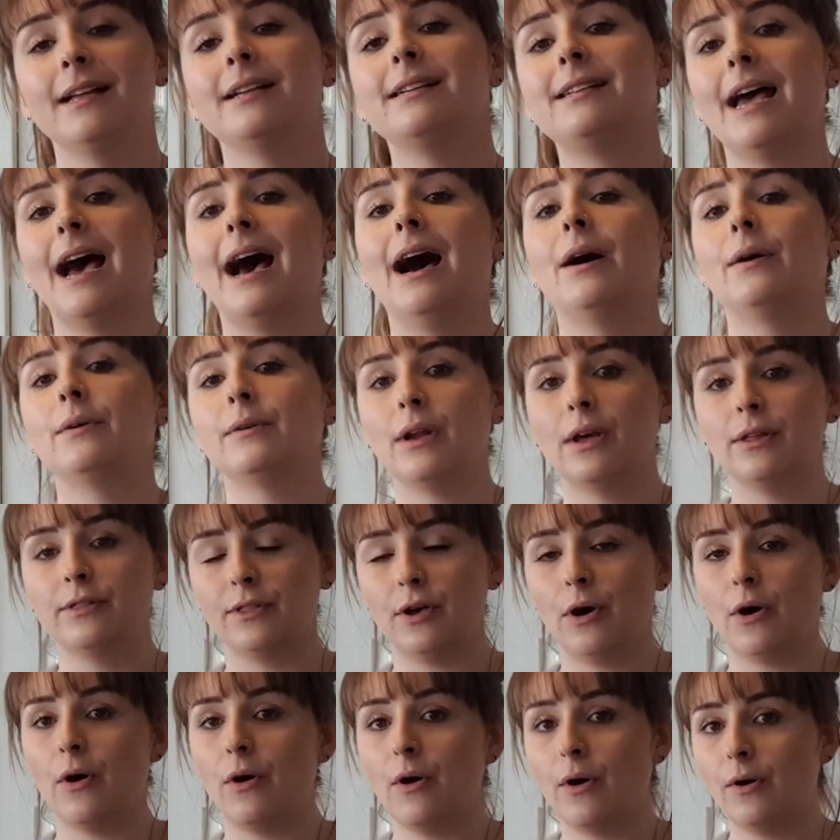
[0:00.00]
down
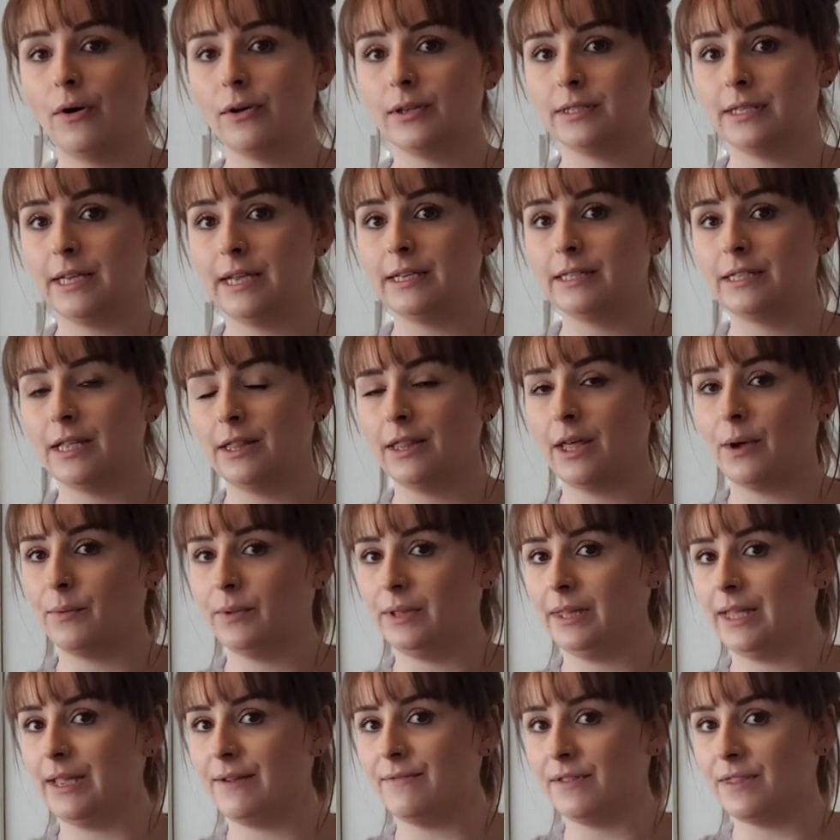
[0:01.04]
the horses that were
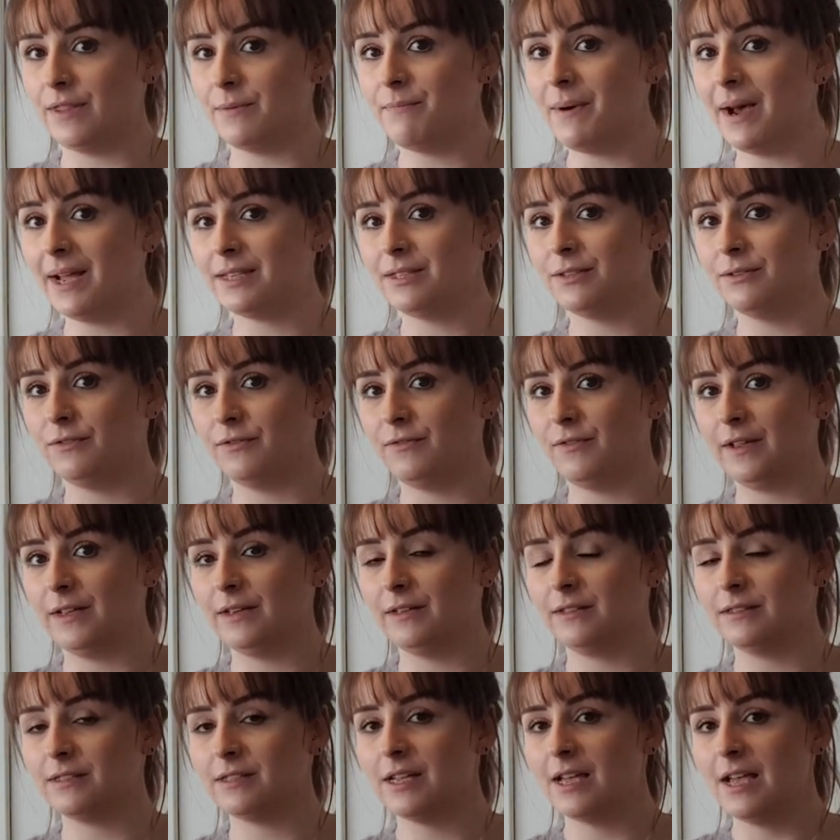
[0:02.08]
leaving the
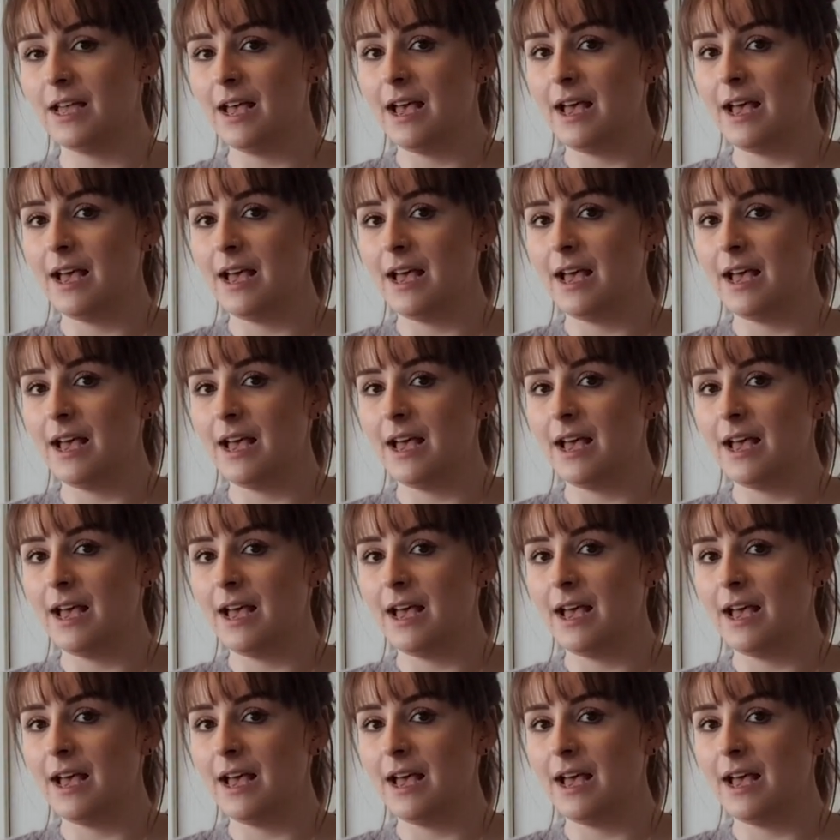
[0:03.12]
battlefield.